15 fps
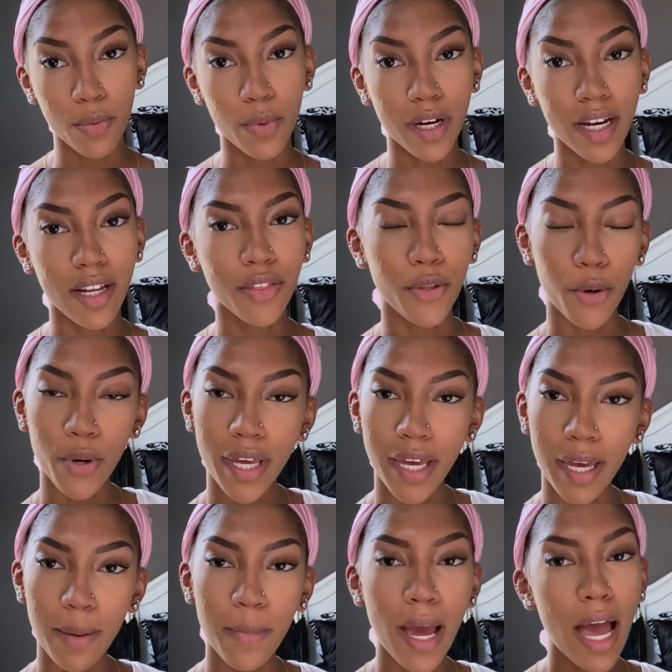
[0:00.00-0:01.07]
we're gonna throw
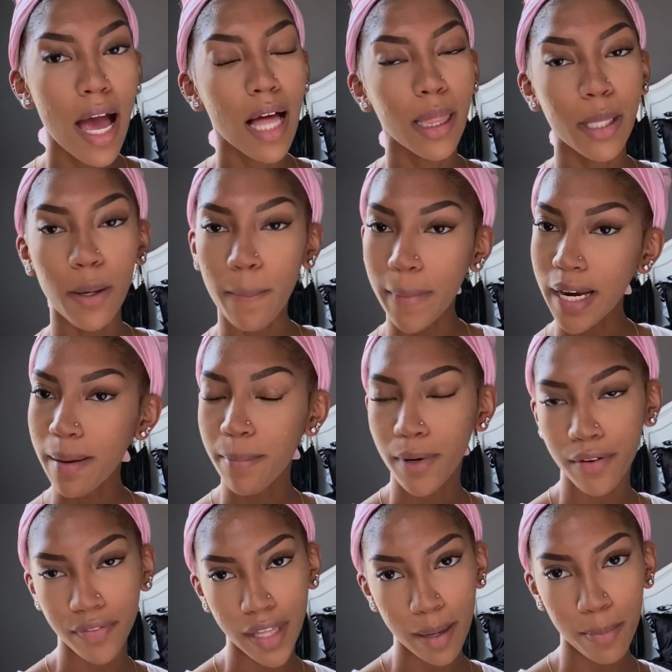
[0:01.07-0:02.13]
him a little mini
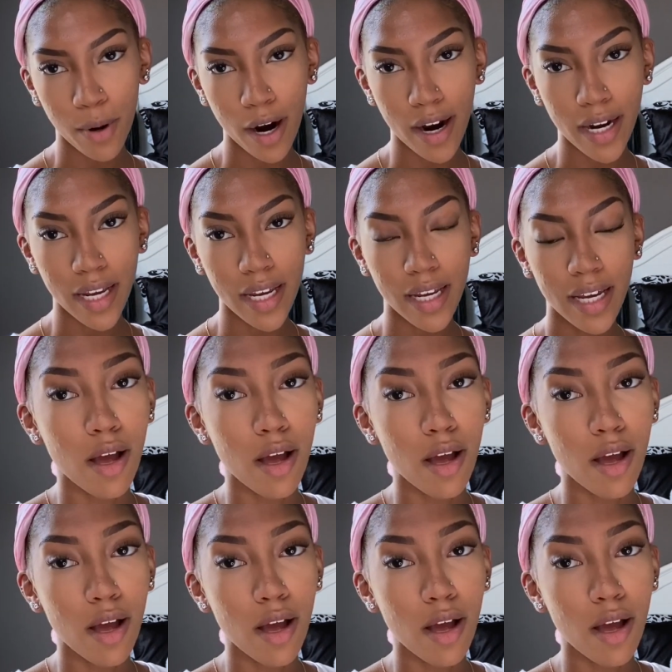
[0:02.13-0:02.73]
birthday party.